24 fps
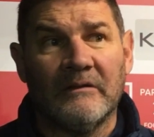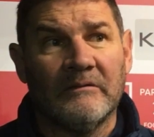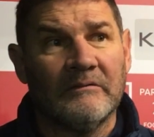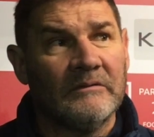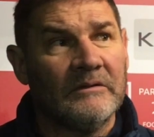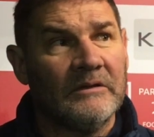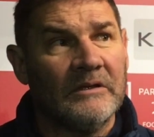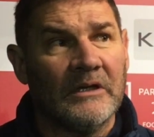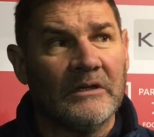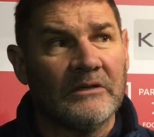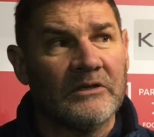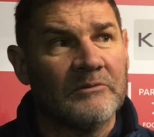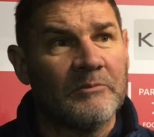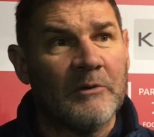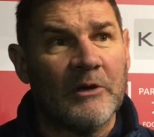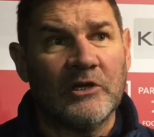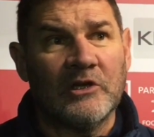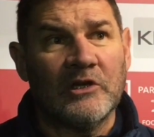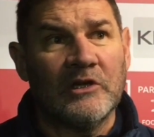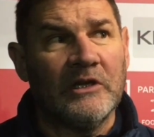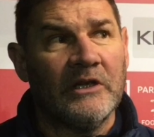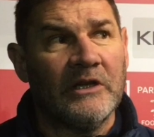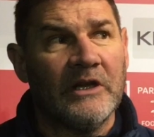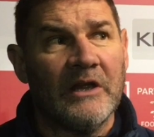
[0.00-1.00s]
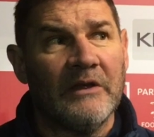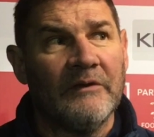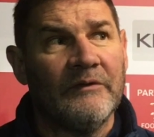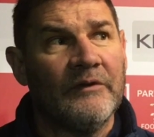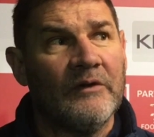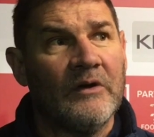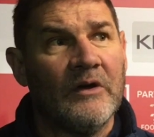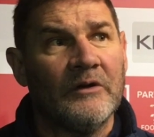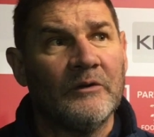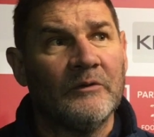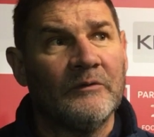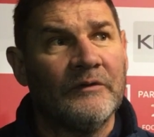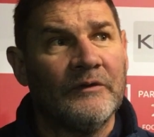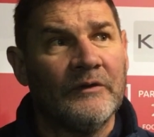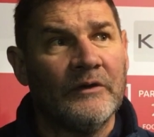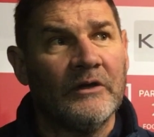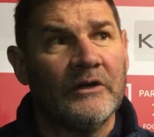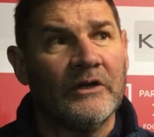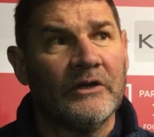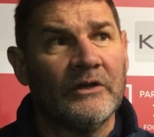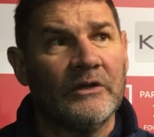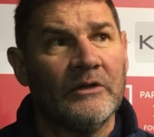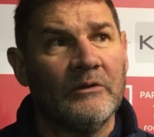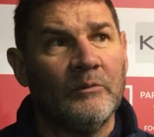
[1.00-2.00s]
especially in our final third,
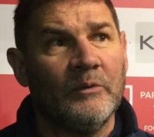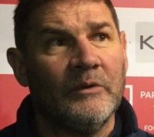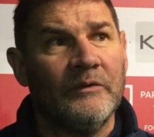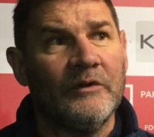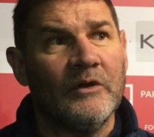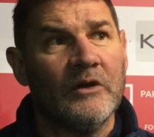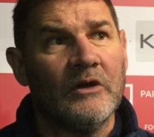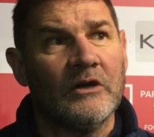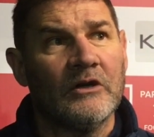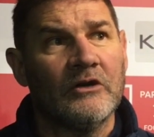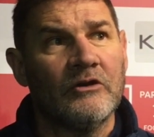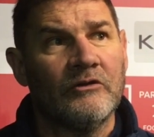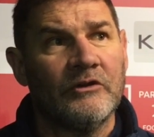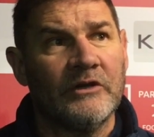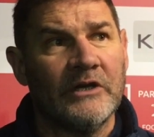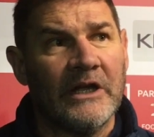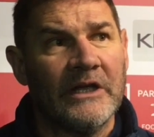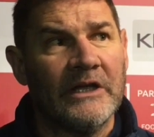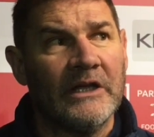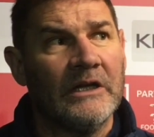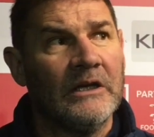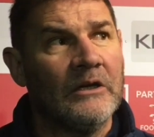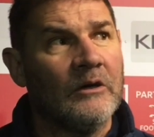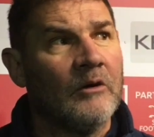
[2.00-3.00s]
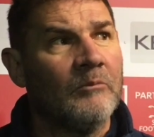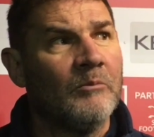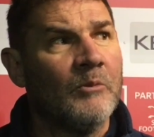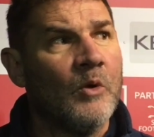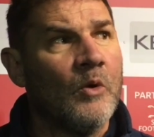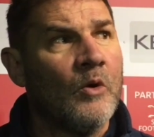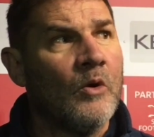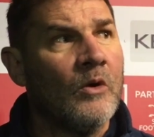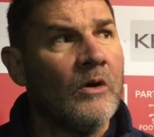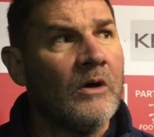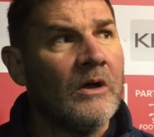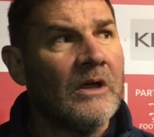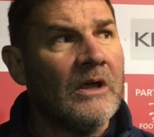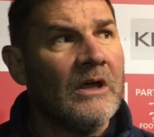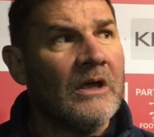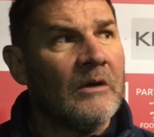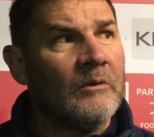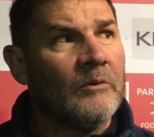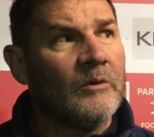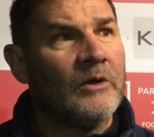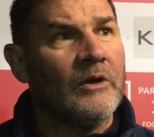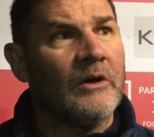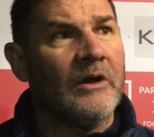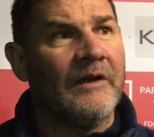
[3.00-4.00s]
I think we've got to create a lot more.
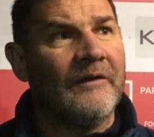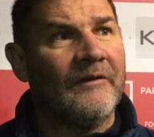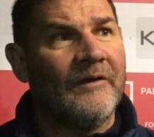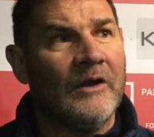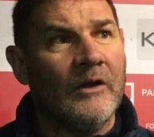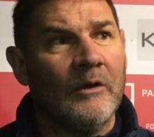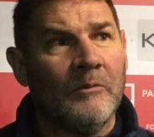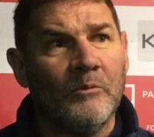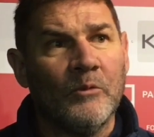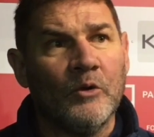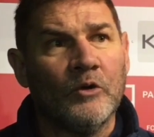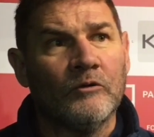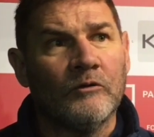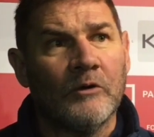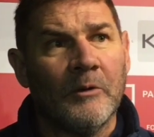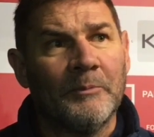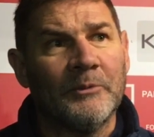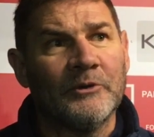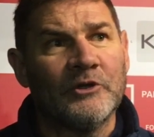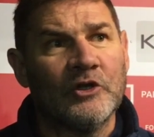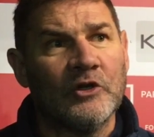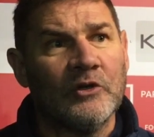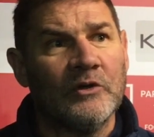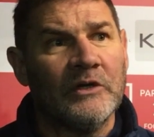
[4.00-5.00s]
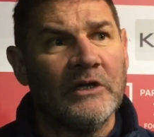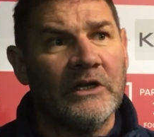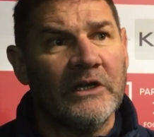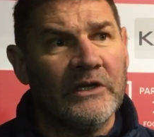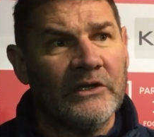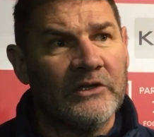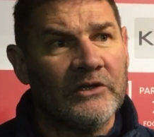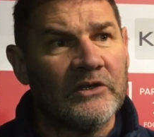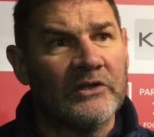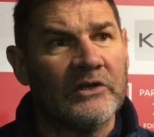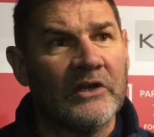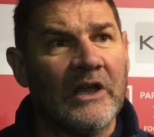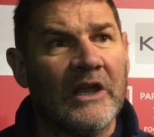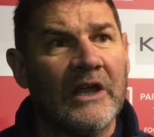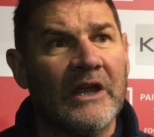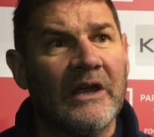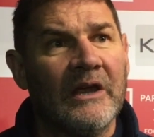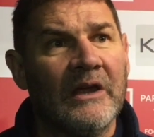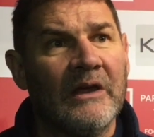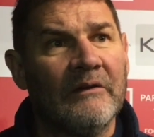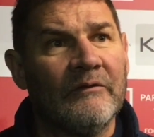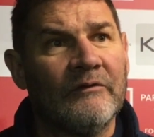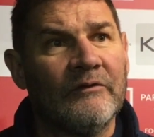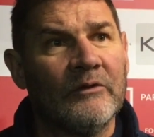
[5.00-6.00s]
We've got to have a lot more opportunities
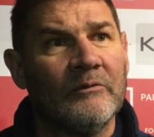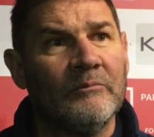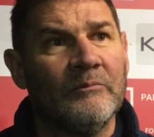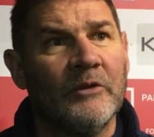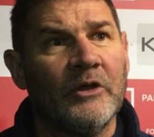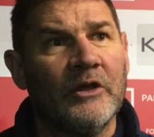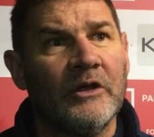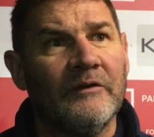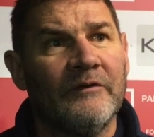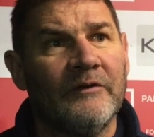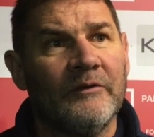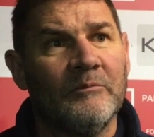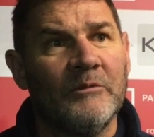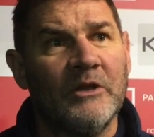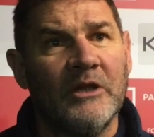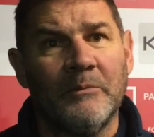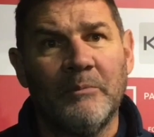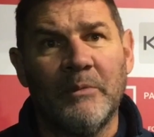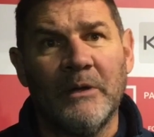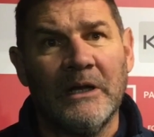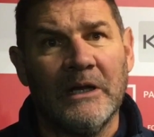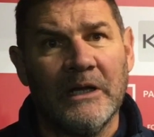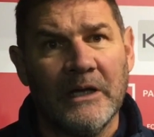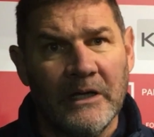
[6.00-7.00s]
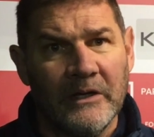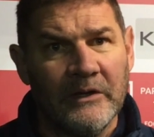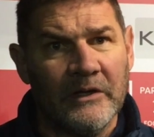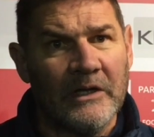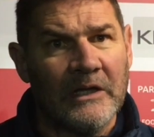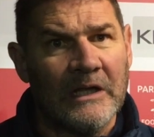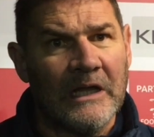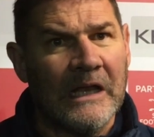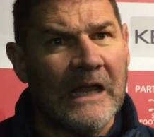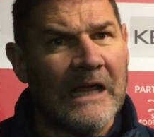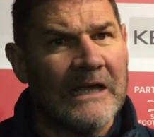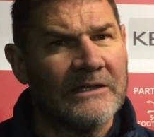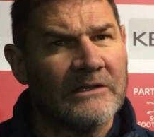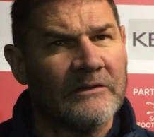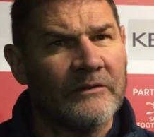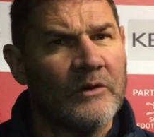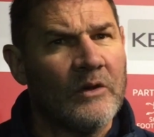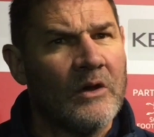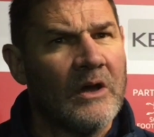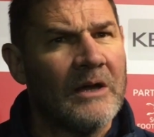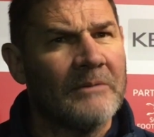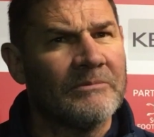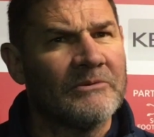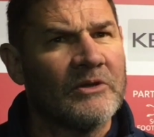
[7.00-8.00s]
from the ability that the lads have
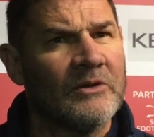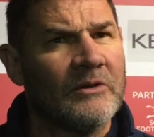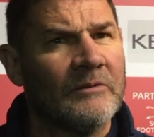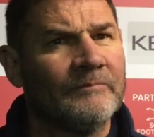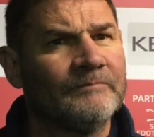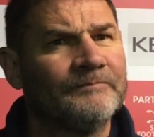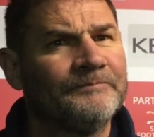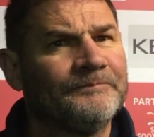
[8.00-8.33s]
got up top.